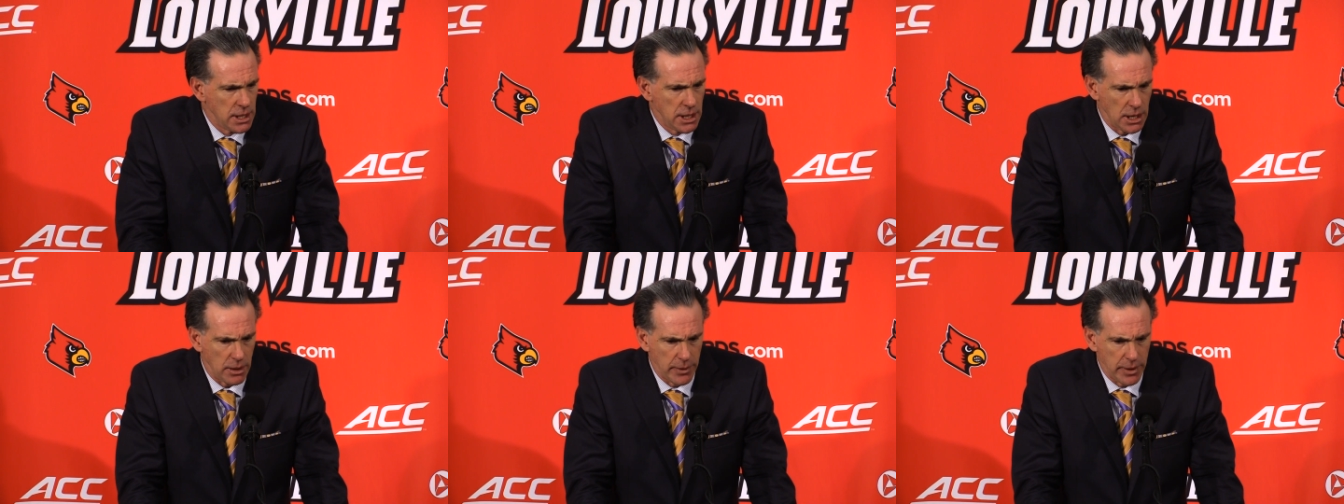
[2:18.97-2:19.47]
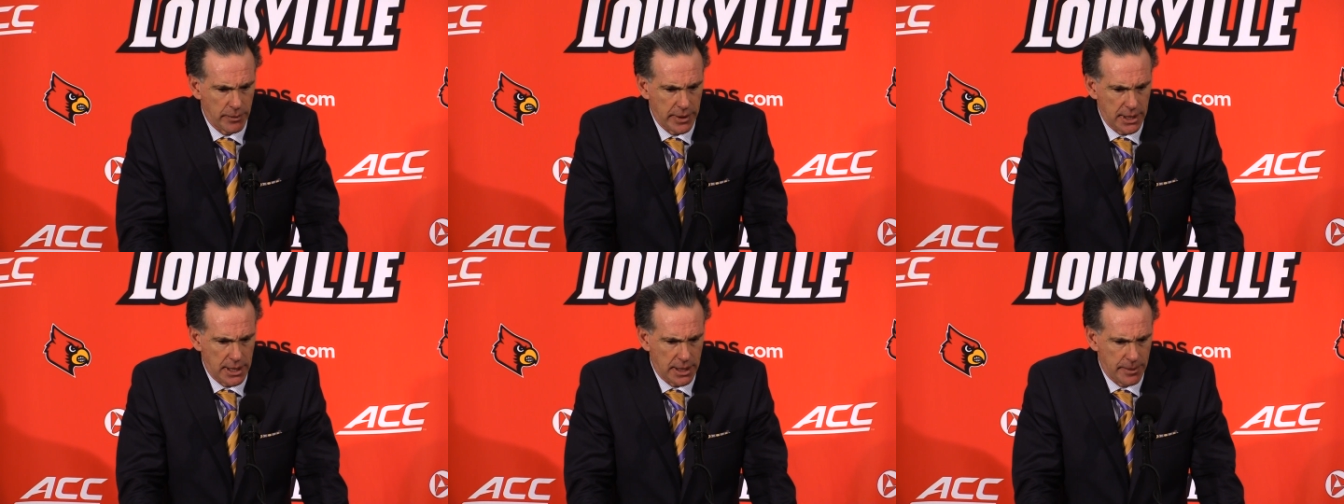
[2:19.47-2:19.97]
you know, we,
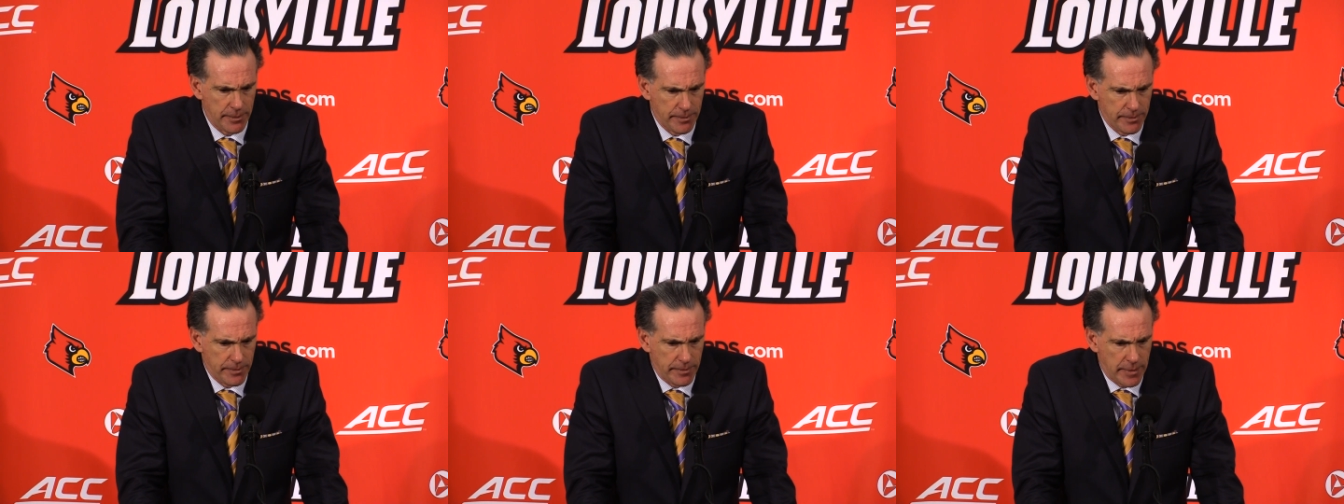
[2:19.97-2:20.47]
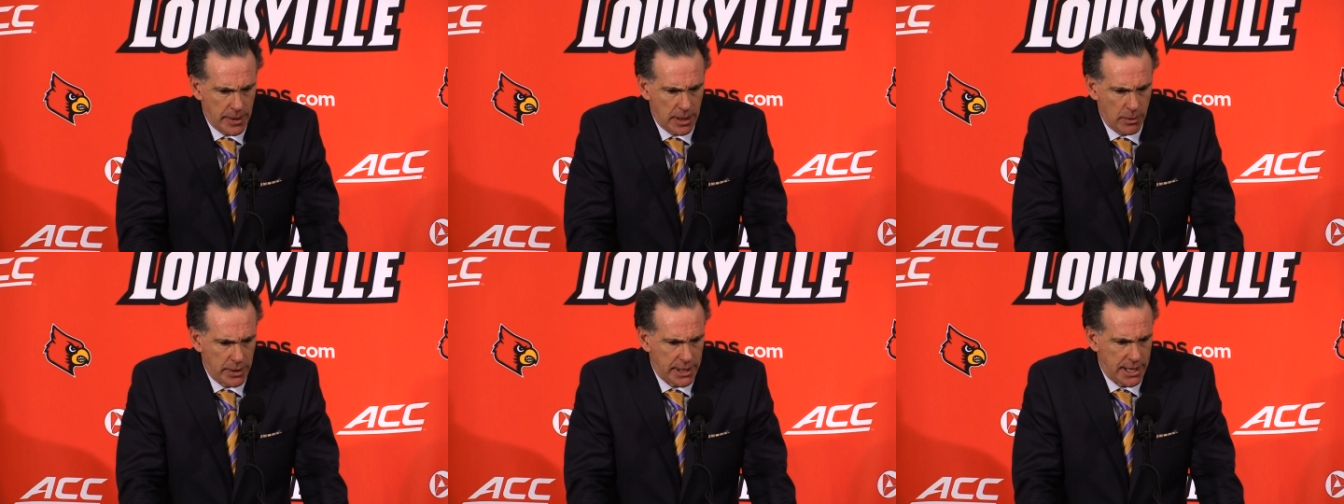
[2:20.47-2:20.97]
we, uh,
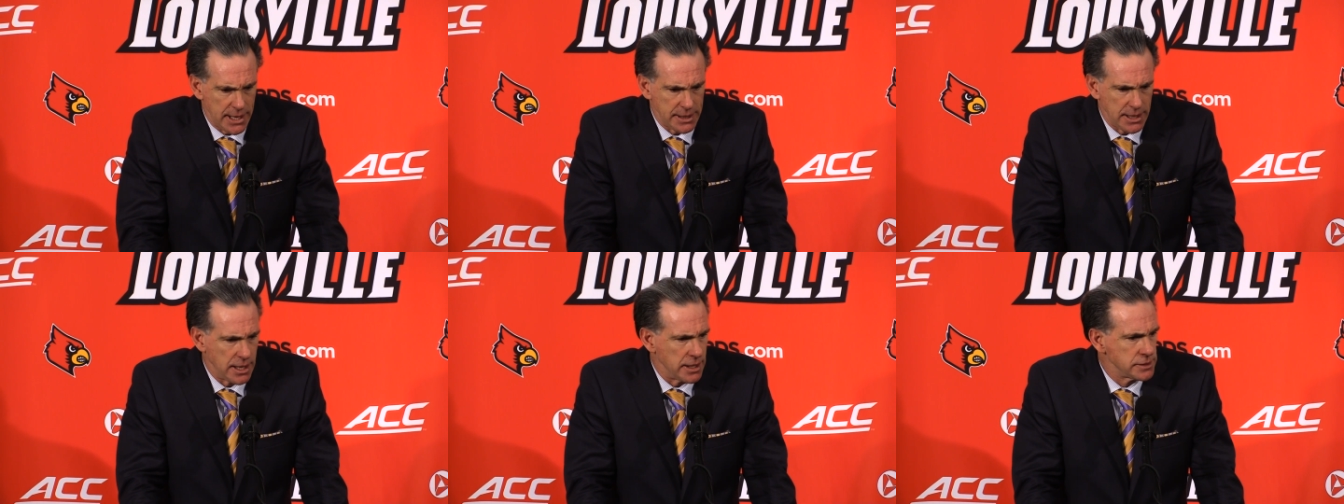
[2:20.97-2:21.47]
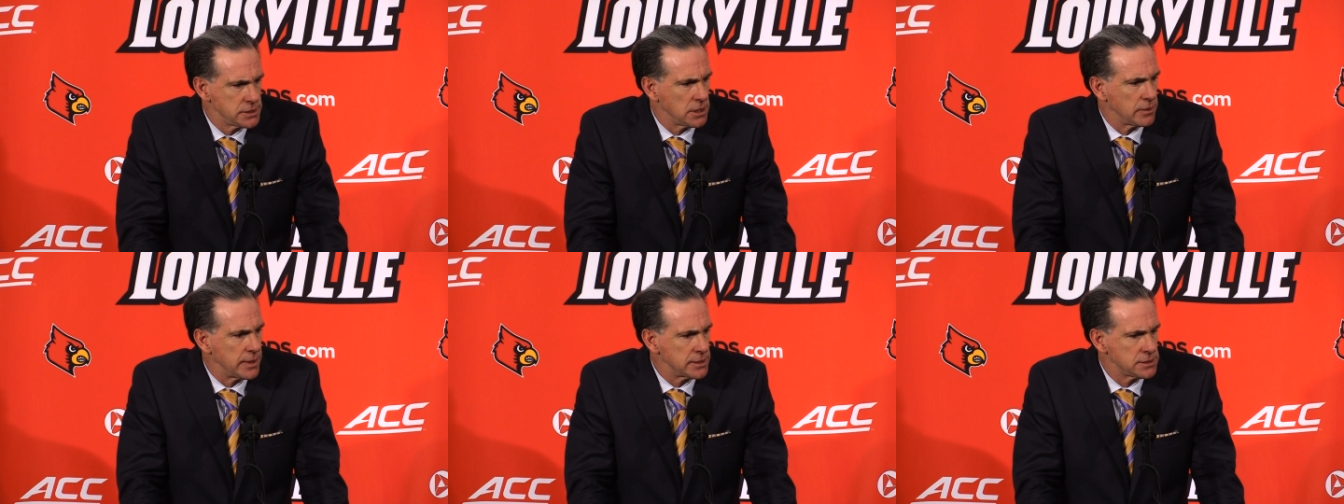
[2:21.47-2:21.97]
uh, we didn't get it done,
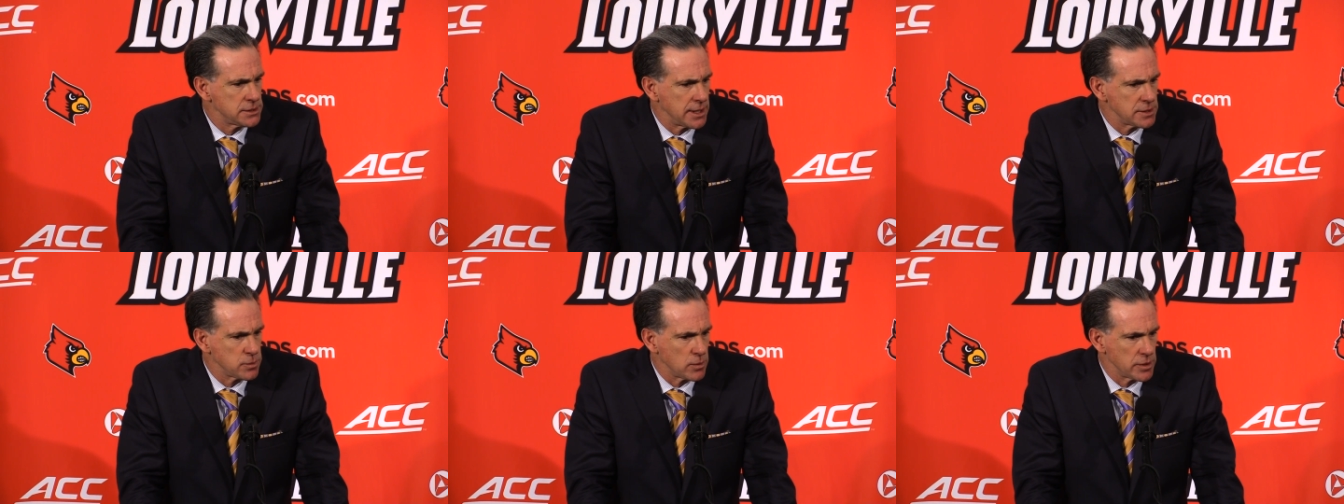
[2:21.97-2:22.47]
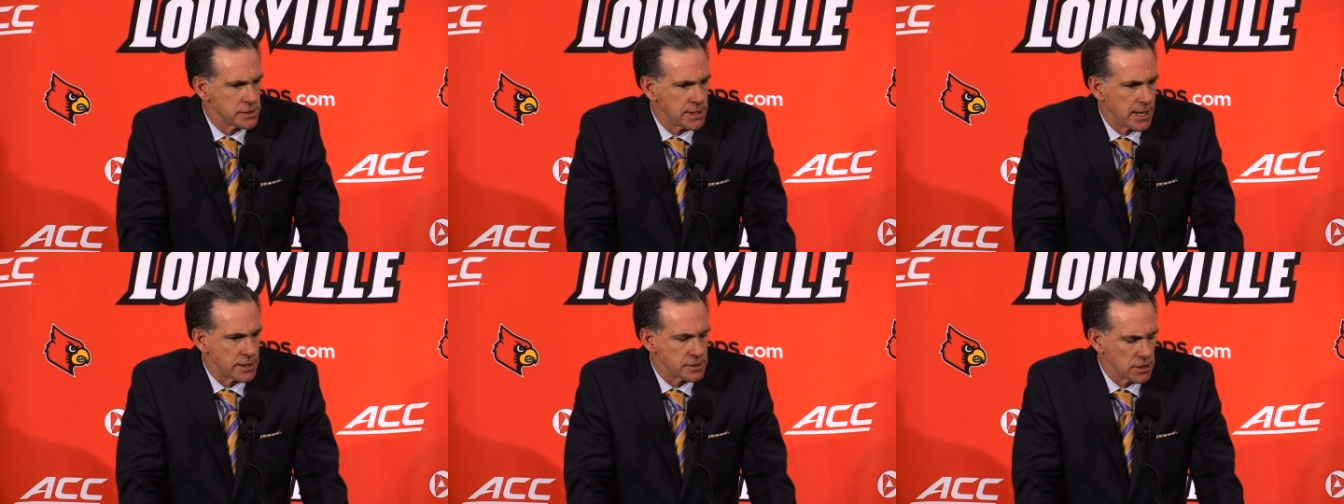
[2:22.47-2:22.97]
so that's, that's where it's
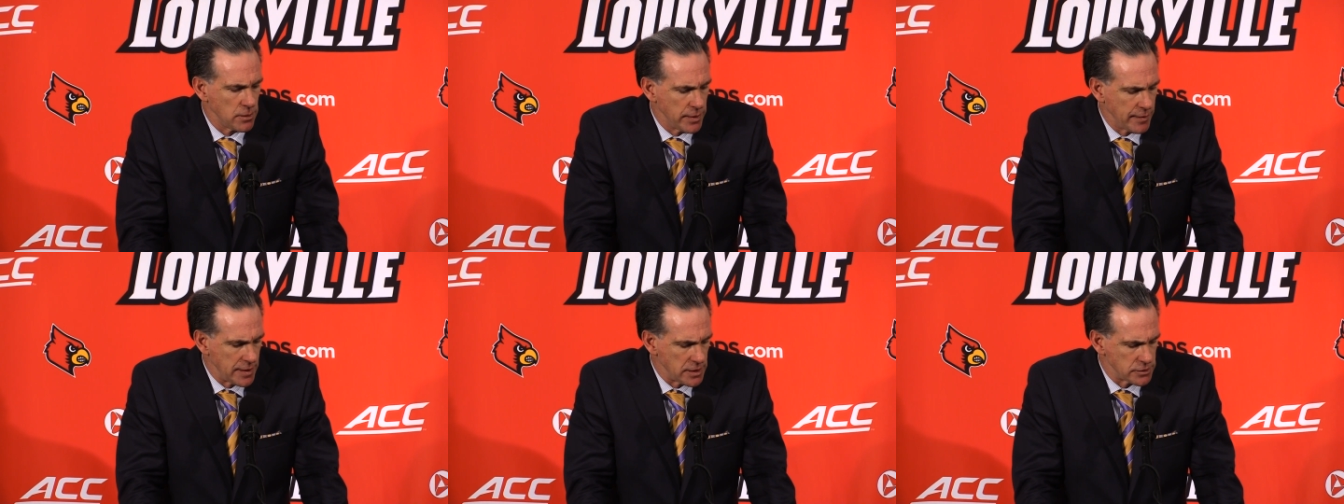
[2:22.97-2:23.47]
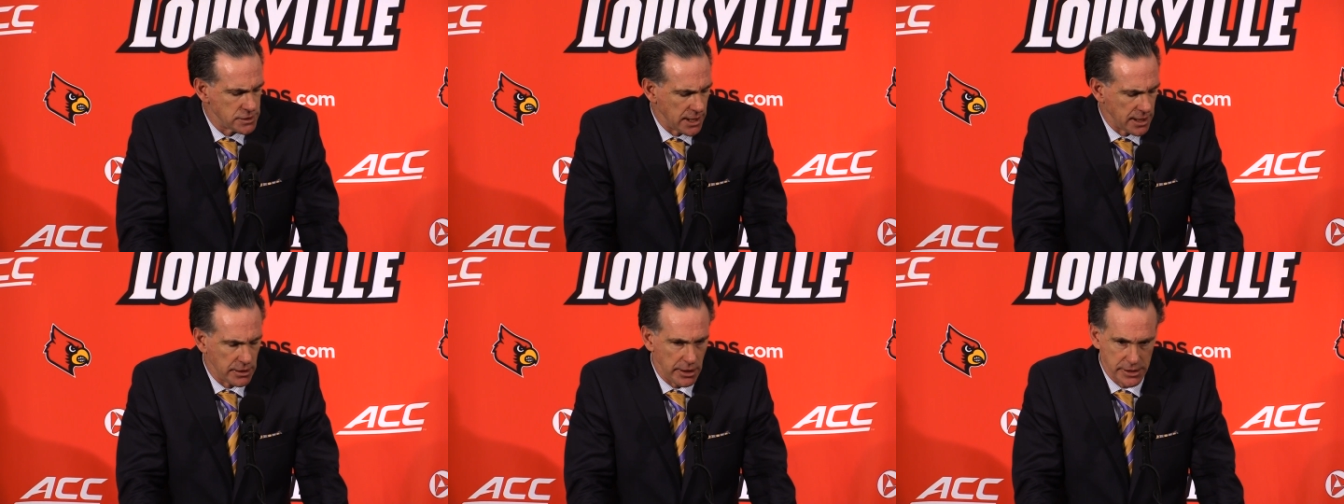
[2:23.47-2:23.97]
at. So we've got our
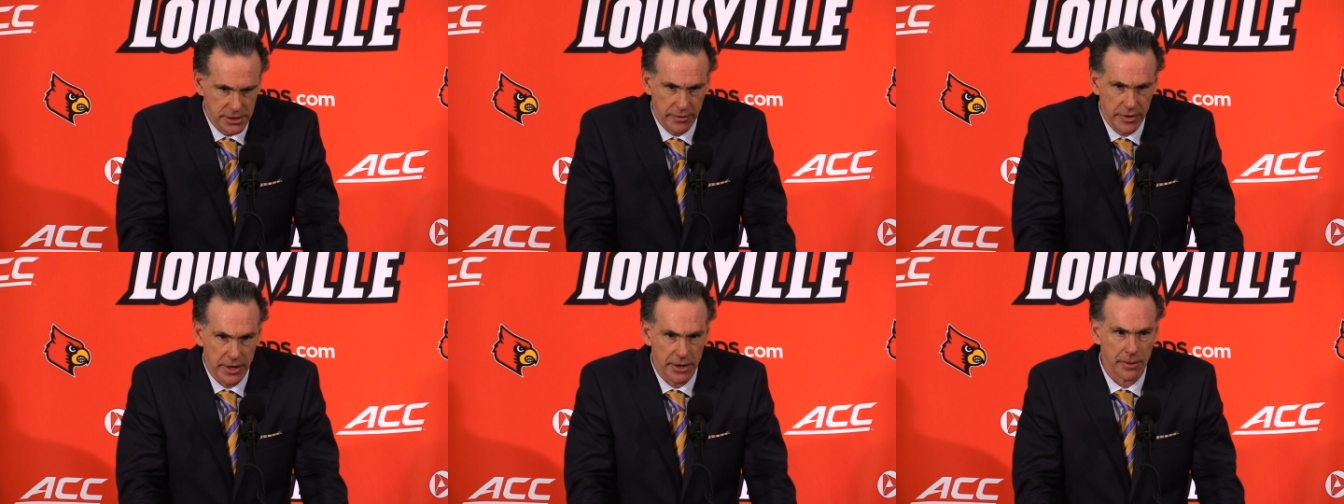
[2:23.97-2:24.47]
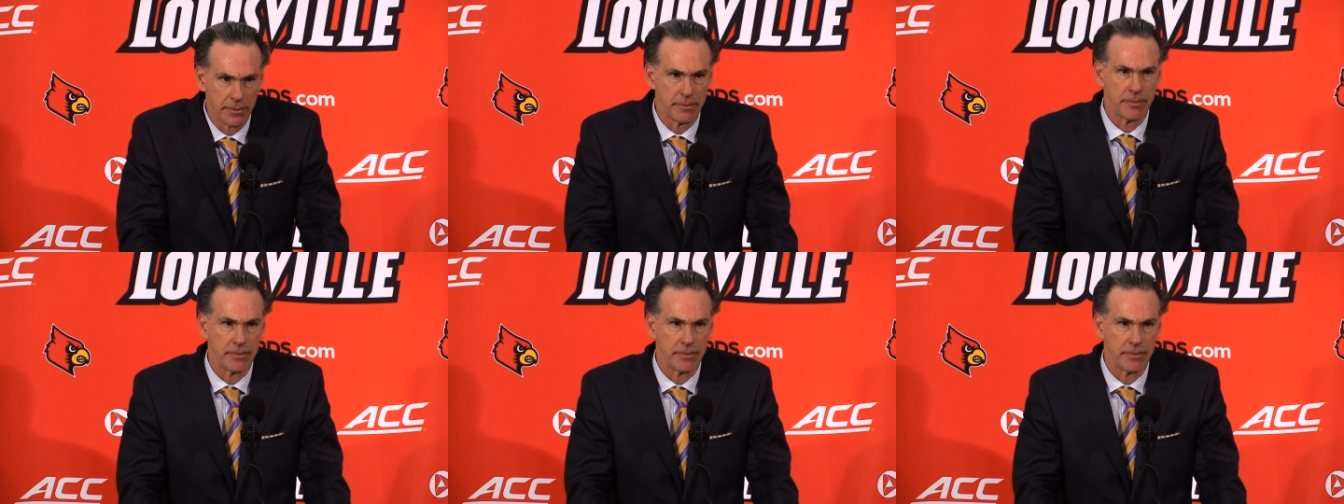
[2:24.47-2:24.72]
second loss of the year.